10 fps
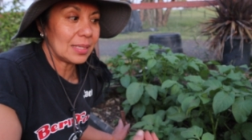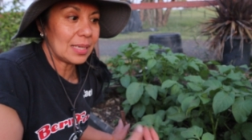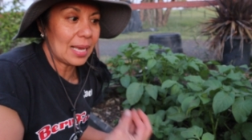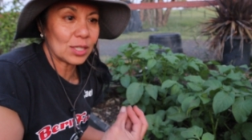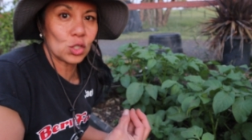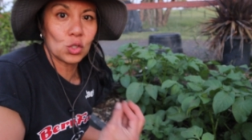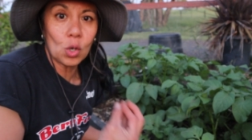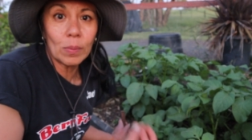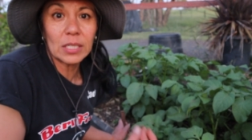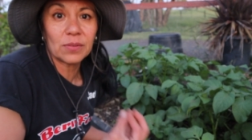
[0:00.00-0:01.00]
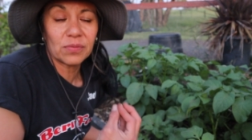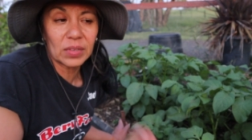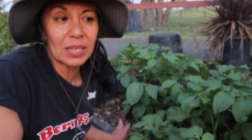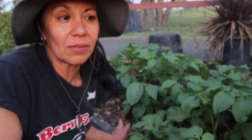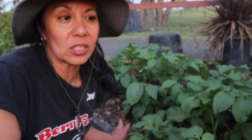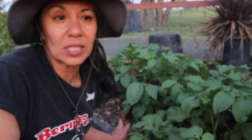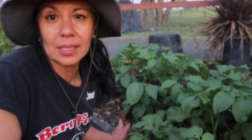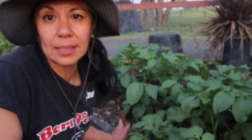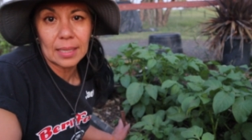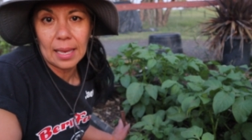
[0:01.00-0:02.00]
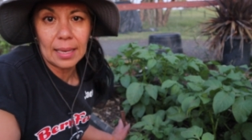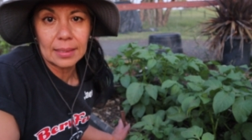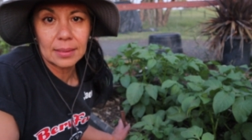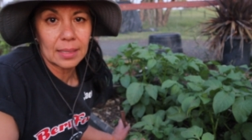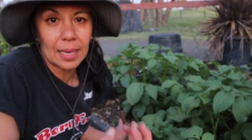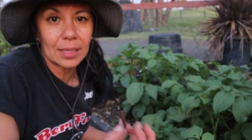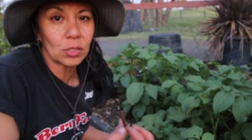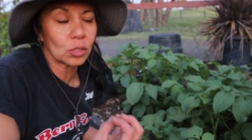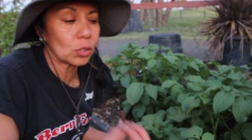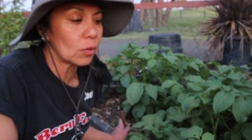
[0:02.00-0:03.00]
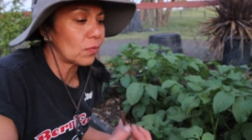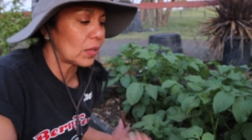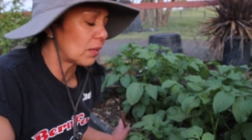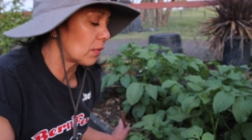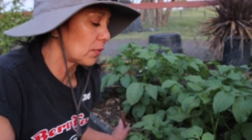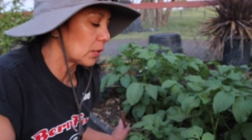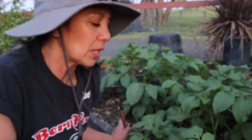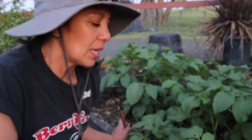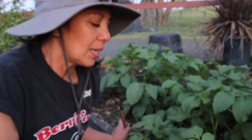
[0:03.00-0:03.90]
It had so much flavor, just like the eggs. The eggs are so flavorful.